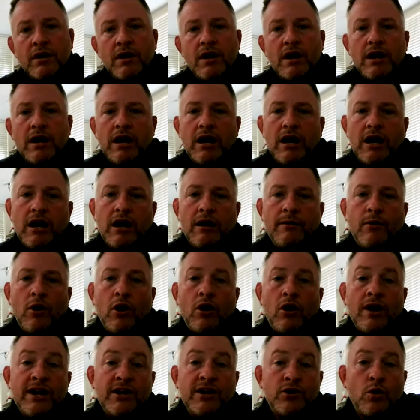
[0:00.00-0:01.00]
Our
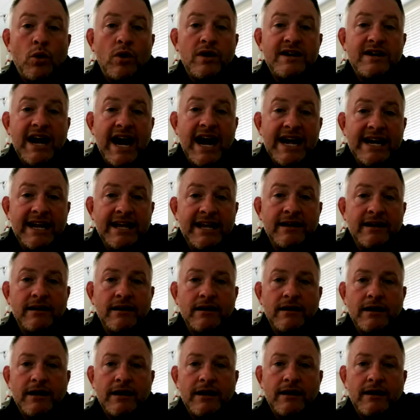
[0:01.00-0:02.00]
indoor dining
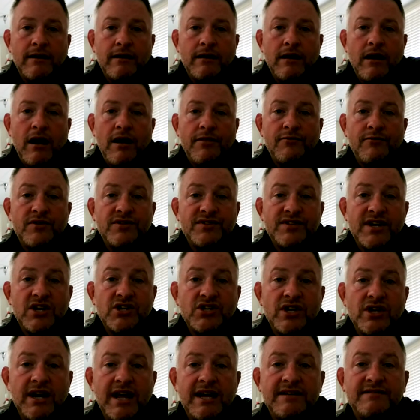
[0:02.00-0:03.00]

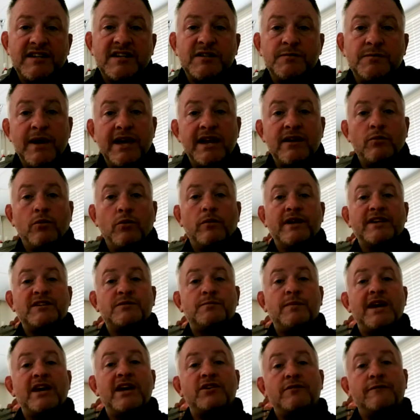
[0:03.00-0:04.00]
authorization will
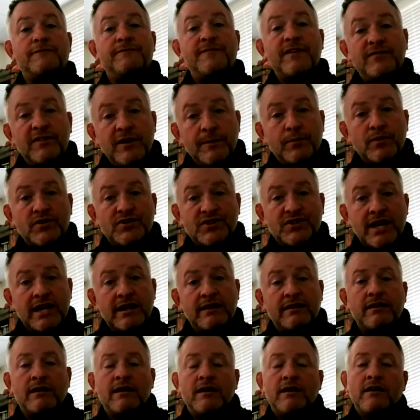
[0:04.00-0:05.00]
expand to 50%
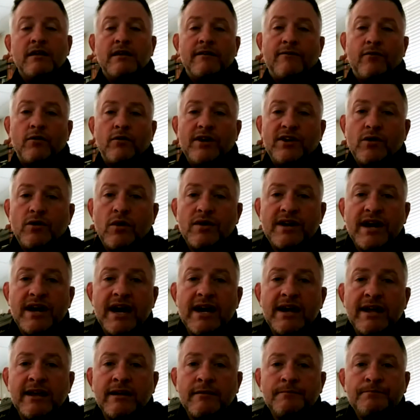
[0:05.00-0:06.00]
for indoor
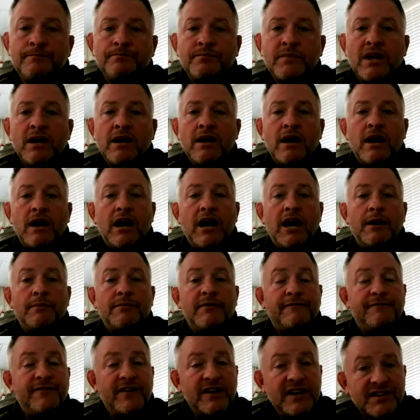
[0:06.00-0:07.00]
dining. The
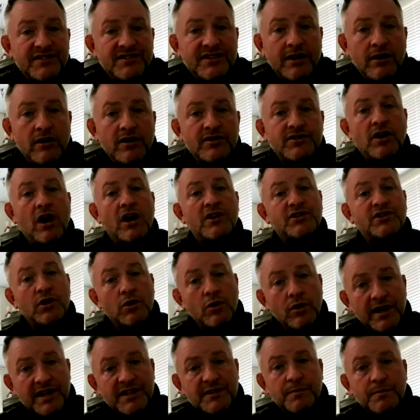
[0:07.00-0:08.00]
fitness center is also going
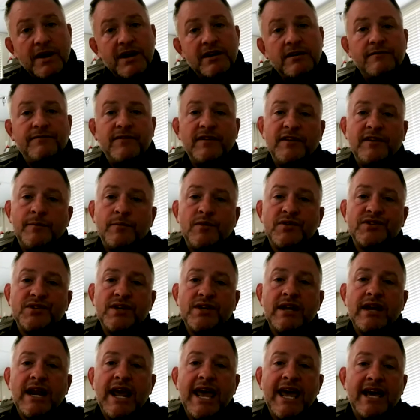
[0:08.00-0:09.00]
to expand to
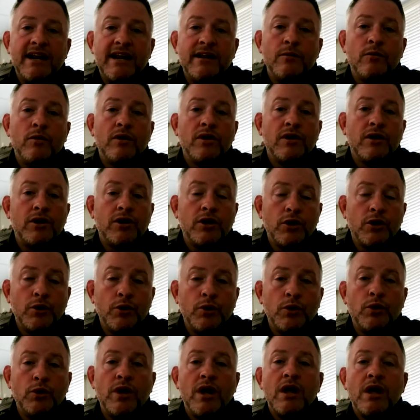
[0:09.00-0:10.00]
50%, and it will
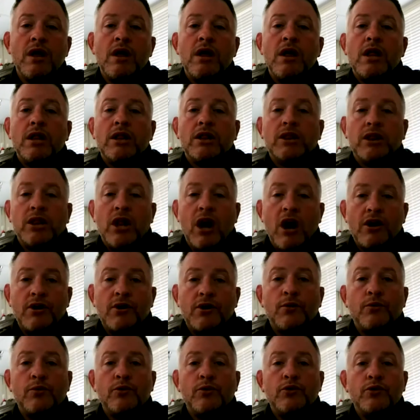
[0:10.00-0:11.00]
include locker
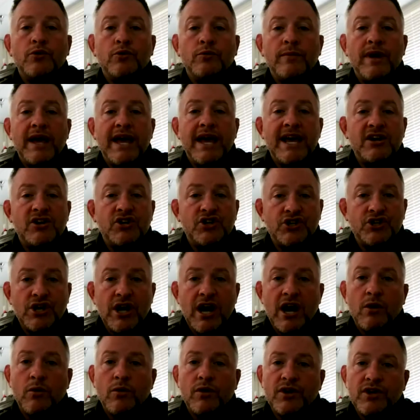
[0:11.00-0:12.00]
room and
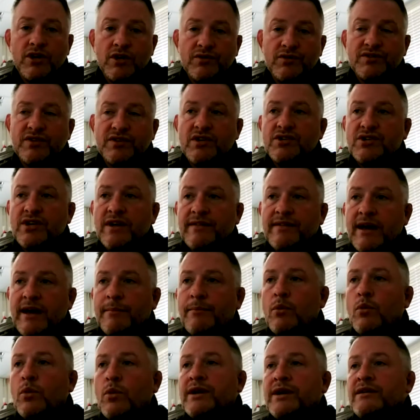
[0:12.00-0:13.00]
shower usage at that
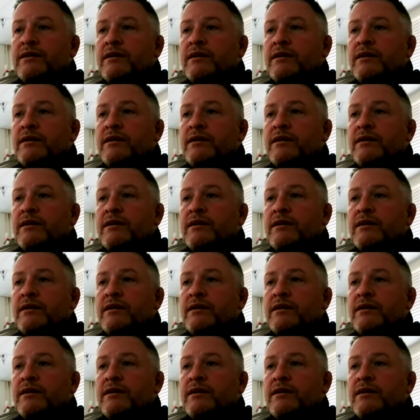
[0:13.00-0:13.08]
point.